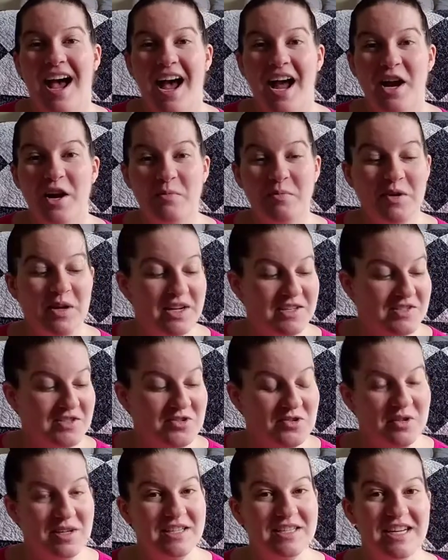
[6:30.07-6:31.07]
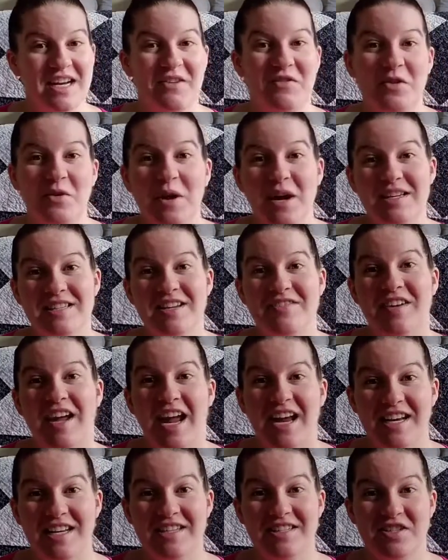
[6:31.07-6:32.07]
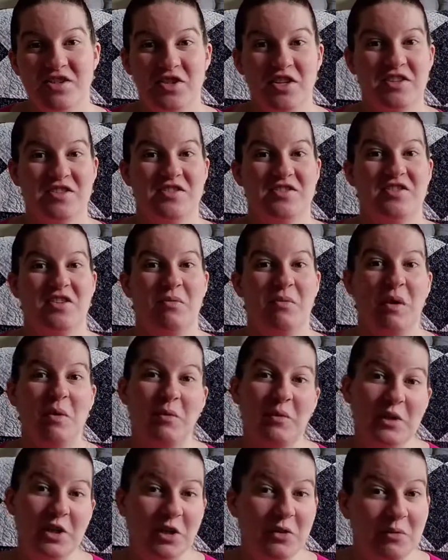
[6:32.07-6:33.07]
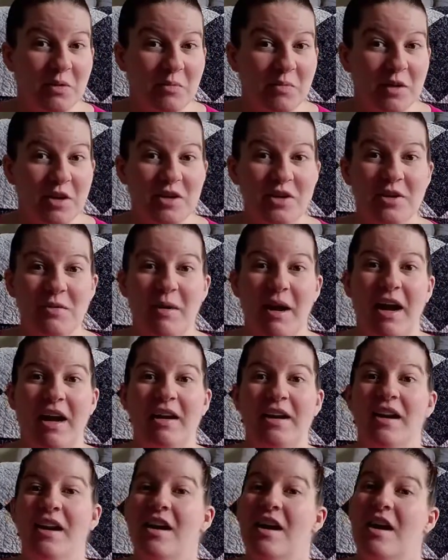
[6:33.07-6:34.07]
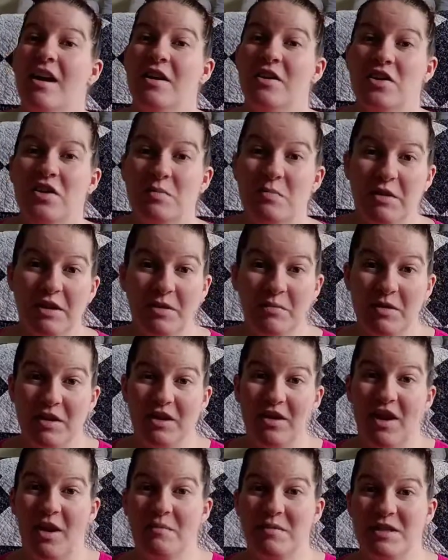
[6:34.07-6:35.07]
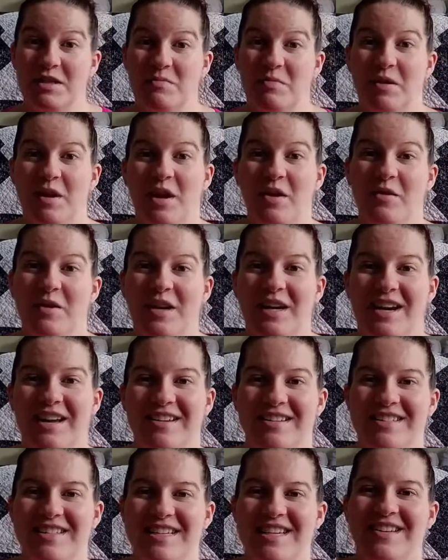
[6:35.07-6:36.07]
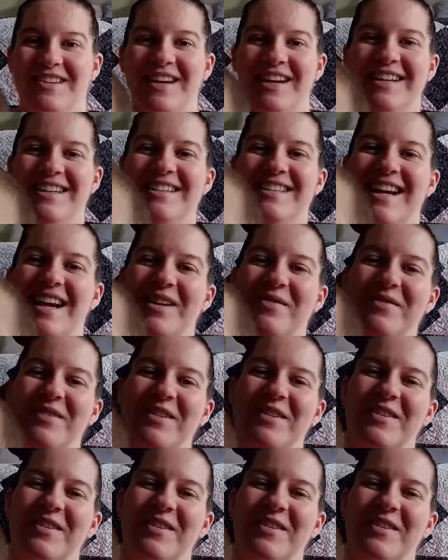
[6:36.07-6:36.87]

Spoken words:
I hope you guys enjoyed. If you guys have any suggestions on what you would put in your bag, just put them in the comments below, and I'll see you next time.